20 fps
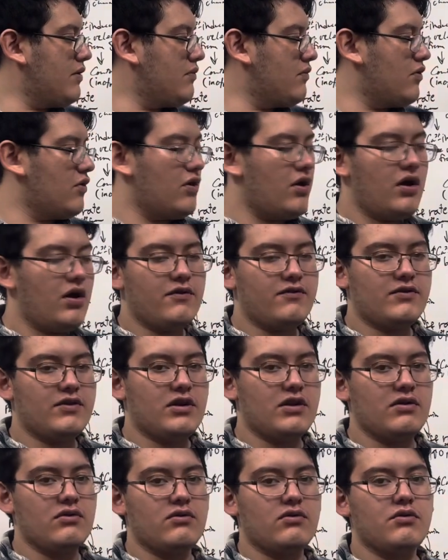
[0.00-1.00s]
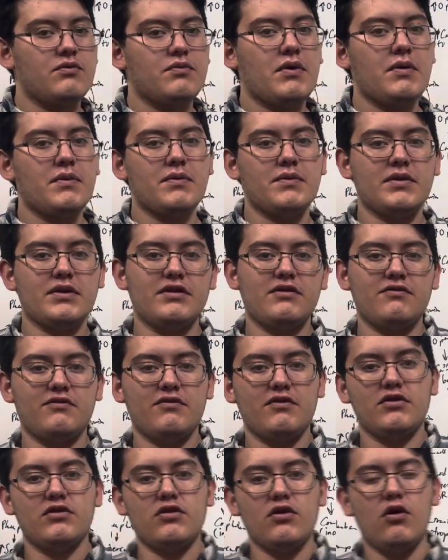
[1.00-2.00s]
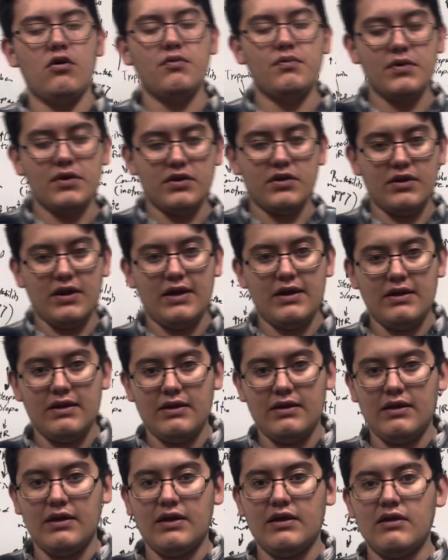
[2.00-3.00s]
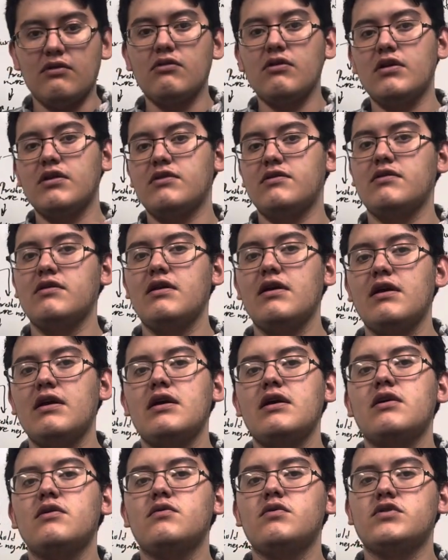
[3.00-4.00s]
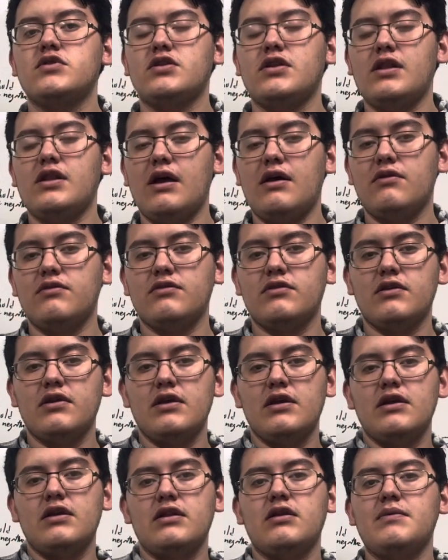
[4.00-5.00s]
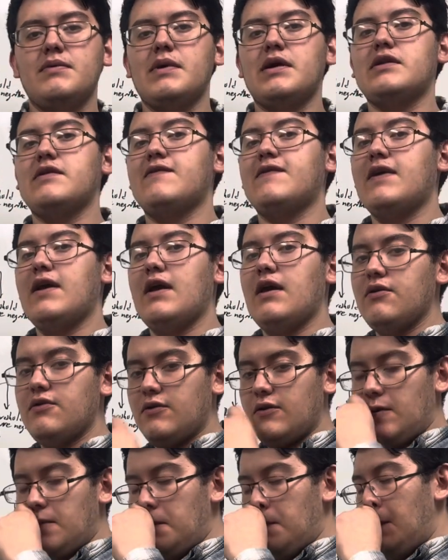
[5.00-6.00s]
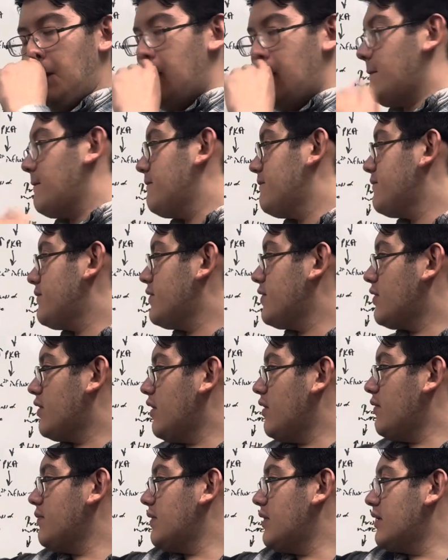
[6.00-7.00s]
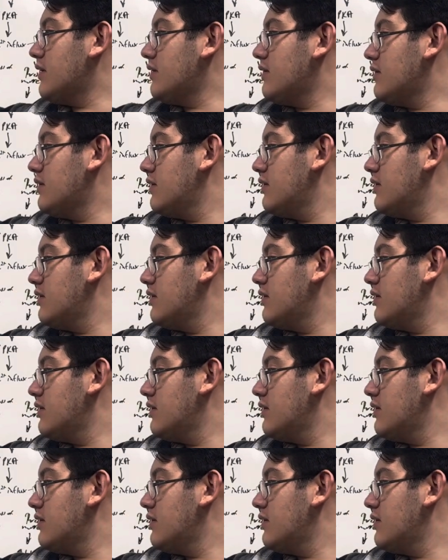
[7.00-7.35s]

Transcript: more often, or the probability for it to open to increase, which allows the amount of calcium to come in